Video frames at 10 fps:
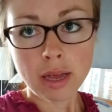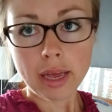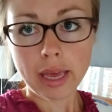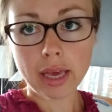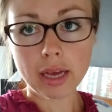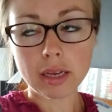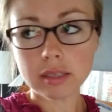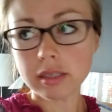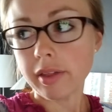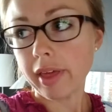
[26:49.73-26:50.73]

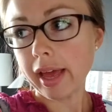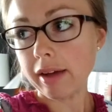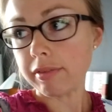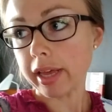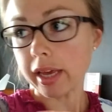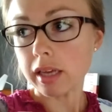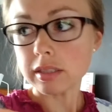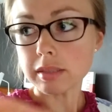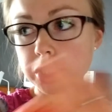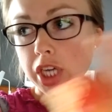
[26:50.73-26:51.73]
and they have like
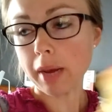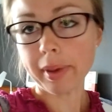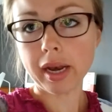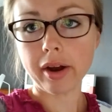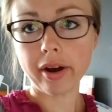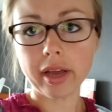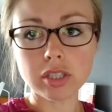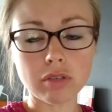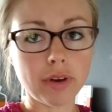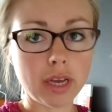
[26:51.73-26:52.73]
some shopping areas
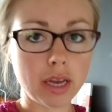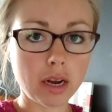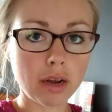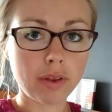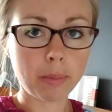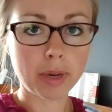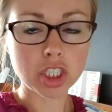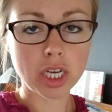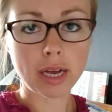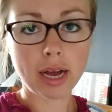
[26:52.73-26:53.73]
over here that I'm going to
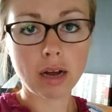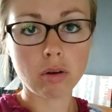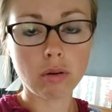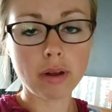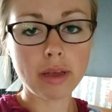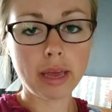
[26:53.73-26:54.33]
check out,